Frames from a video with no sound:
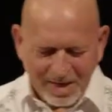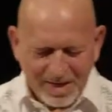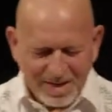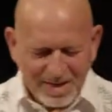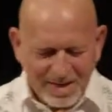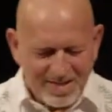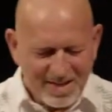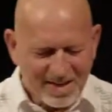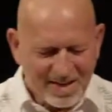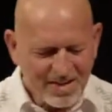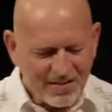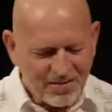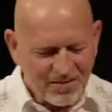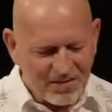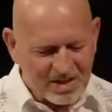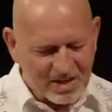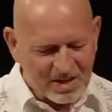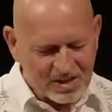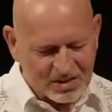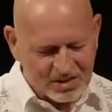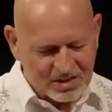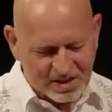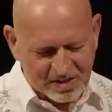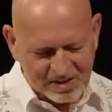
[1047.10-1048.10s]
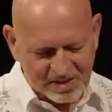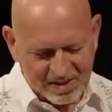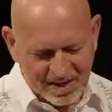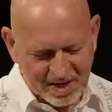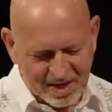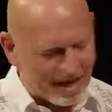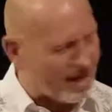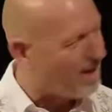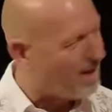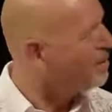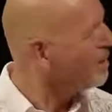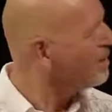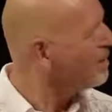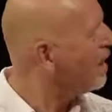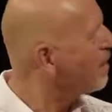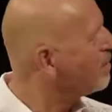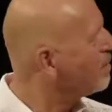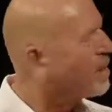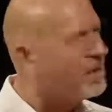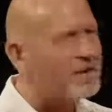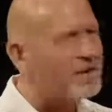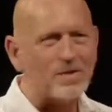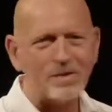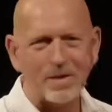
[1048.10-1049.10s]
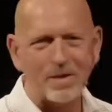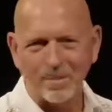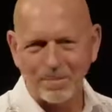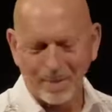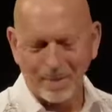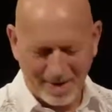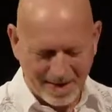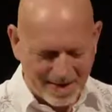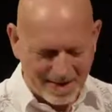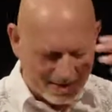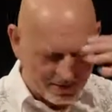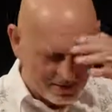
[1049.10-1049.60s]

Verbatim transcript: then to finish this, I, am going to skip ahead,